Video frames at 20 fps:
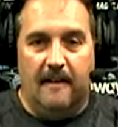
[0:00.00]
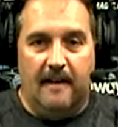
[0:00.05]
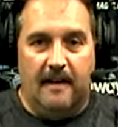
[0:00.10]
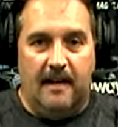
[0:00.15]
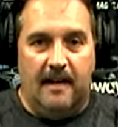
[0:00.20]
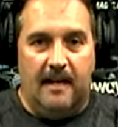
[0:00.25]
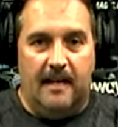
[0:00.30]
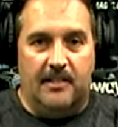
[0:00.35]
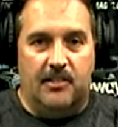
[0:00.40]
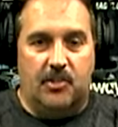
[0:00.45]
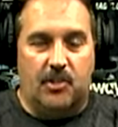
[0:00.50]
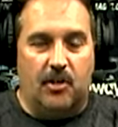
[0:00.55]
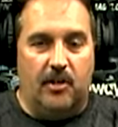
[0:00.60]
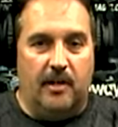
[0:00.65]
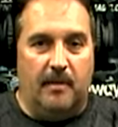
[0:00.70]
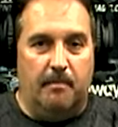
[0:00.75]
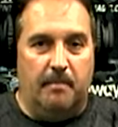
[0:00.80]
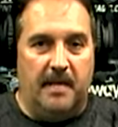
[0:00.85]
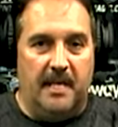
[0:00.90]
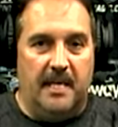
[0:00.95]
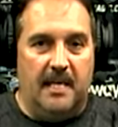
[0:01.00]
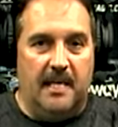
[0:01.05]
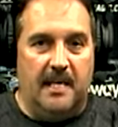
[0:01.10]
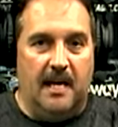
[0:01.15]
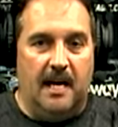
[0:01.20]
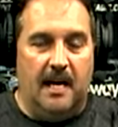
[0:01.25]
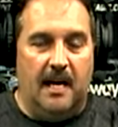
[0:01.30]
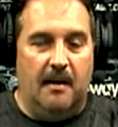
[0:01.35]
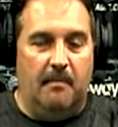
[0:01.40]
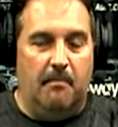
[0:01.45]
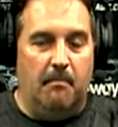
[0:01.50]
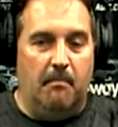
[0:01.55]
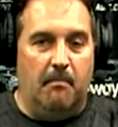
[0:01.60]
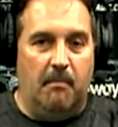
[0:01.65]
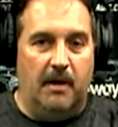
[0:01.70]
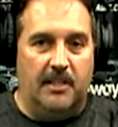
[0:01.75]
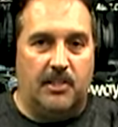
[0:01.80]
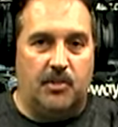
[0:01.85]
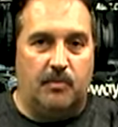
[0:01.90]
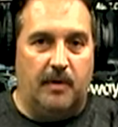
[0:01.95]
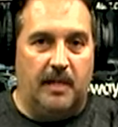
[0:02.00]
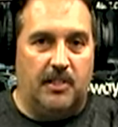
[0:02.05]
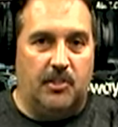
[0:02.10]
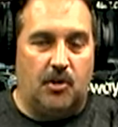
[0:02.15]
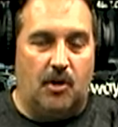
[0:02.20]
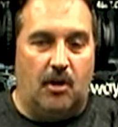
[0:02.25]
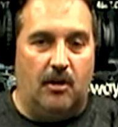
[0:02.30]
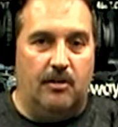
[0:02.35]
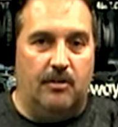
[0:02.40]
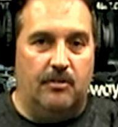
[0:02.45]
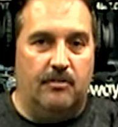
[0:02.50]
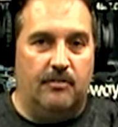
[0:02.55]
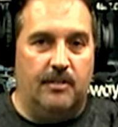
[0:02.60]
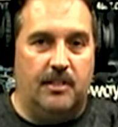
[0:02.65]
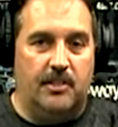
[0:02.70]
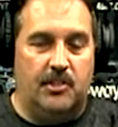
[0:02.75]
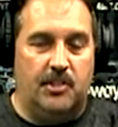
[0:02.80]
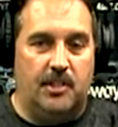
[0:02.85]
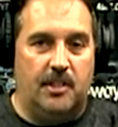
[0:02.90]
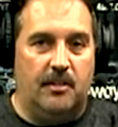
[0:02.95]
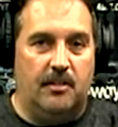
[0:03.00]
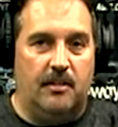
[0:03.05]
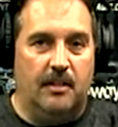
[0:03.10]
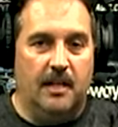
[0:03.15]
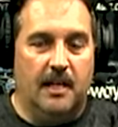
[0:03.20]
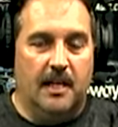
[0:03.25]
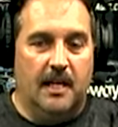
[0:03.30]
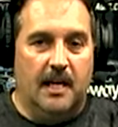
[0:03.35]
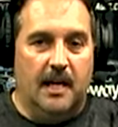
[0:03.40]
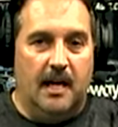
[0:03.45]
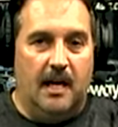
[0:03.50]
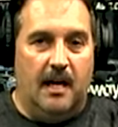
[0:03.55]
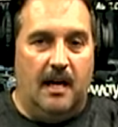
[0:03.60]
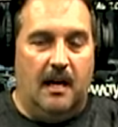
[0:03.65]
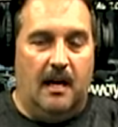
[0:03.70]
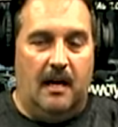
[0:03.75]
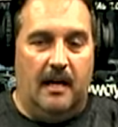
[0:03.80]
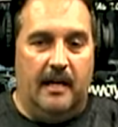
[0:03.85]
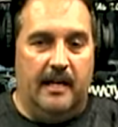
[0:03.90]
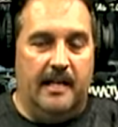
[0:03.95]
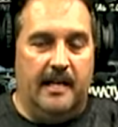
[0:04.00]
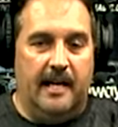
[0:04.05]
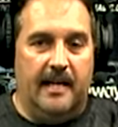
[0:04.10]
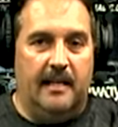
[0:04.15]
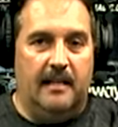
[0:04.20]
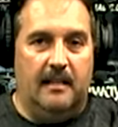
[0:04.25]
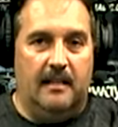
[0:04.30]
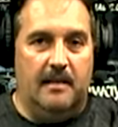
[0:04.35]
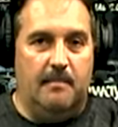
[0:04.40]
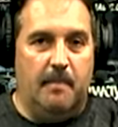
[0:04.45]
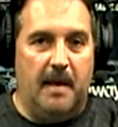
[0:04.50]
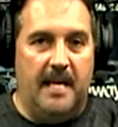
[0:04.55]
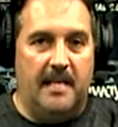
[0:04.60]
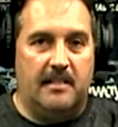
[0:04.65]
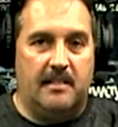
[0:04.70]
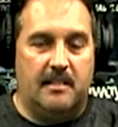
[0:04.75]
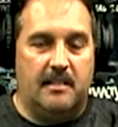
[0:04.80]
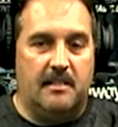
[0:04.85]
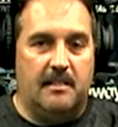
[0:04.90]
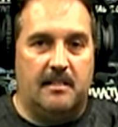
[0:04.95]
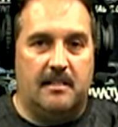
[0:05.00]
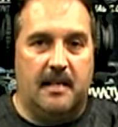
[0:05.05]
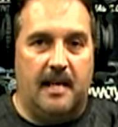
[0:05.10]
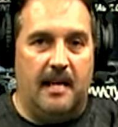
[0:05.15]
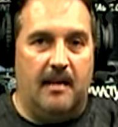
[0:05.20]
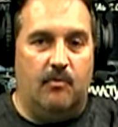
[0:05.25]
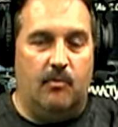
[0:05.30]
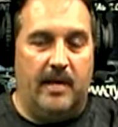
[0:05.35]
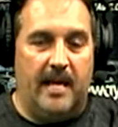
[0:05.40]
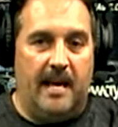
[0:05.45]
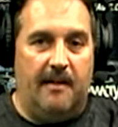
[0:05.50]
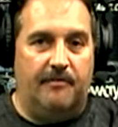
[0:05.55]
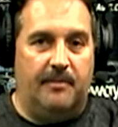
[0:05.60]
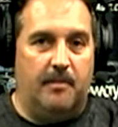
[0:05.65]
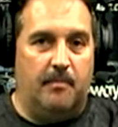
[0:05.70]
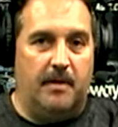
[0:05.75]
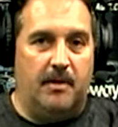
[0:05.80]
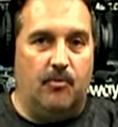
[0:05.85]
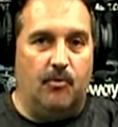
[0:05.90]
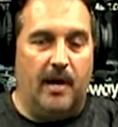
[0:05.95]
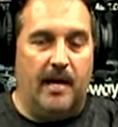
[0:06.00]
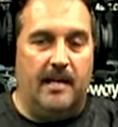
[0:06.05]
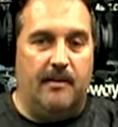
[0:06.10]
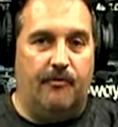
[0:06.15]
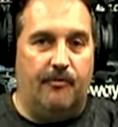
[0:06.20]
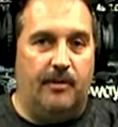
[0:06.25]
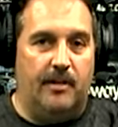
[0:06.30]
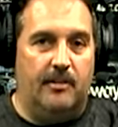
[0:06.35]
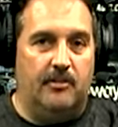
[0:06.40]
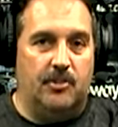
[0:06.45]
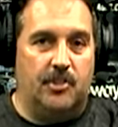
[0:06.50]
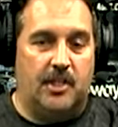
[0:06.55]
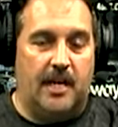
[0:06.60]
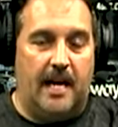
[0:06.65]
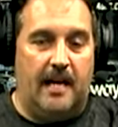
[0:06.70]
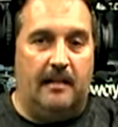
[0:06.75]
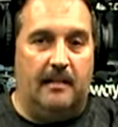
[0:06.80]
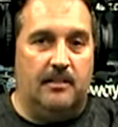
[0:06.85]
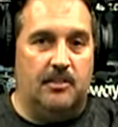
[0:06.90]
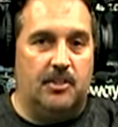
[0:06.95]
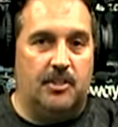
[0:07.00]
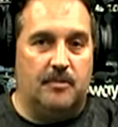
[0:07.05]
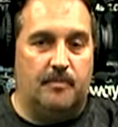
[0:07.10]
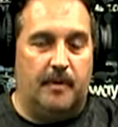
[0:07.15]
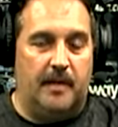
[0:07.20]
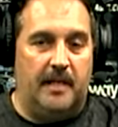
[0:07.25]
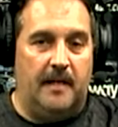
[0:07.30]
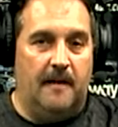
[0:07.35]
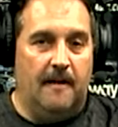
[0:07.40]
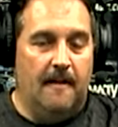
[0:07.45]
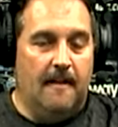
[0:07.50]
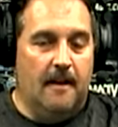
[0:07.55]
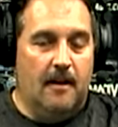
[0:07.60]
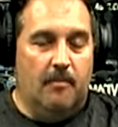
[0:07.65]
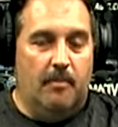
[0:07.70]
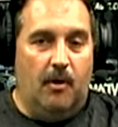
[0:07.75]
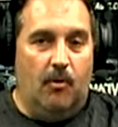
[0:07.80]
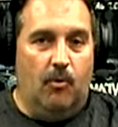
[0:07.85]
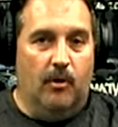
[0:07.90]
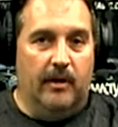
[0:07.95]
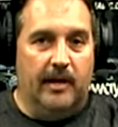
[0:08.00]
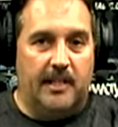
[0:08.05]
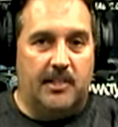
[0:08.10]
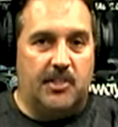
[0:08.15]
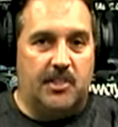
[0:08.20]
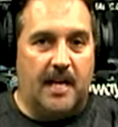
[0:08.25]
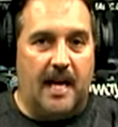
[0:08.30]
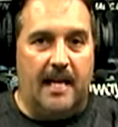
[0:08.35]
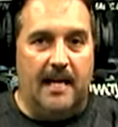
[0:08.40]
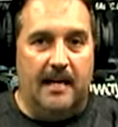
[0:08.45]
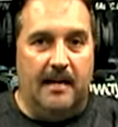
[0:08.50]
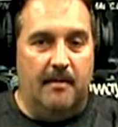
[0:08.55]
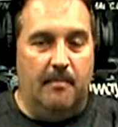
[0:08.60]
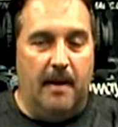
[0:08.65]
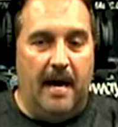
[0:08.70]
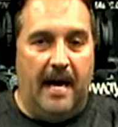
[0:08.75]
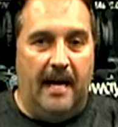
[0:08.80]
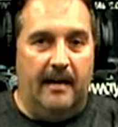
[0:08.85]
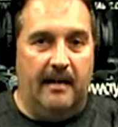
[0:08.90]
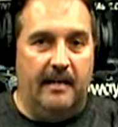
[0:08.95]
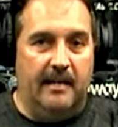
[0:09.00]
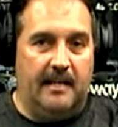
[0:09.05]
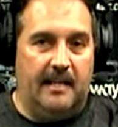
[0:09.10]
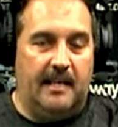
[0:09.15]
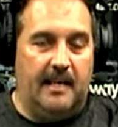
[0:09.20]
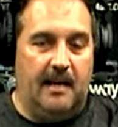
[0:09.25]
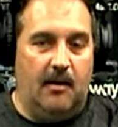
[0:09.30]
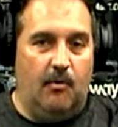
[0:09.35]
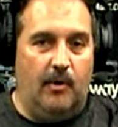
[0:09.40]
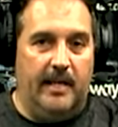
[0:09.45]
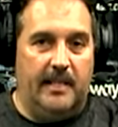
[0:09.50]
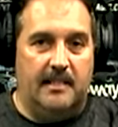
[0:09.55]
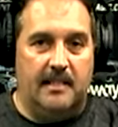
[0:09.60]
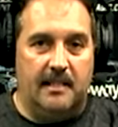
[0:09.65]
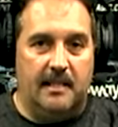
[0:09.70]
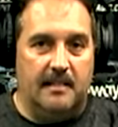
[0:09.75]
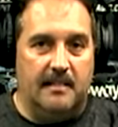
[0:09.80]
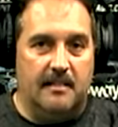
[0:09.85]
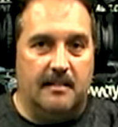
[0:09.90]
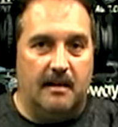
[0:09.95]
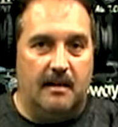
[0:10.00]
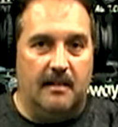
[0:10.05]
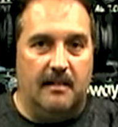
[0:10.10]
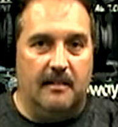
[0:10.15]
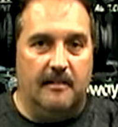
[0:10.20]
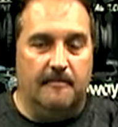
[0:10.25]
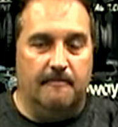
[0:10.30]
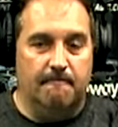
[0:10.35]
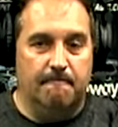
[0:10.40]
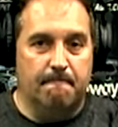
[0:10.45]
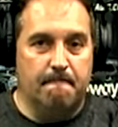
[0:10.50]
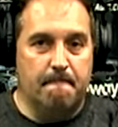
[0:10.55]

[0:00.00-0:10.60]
It's going to be much harder this year on a nightly basis, and we have to be ready for those challenges. But we're excited about it and can't wait to get started.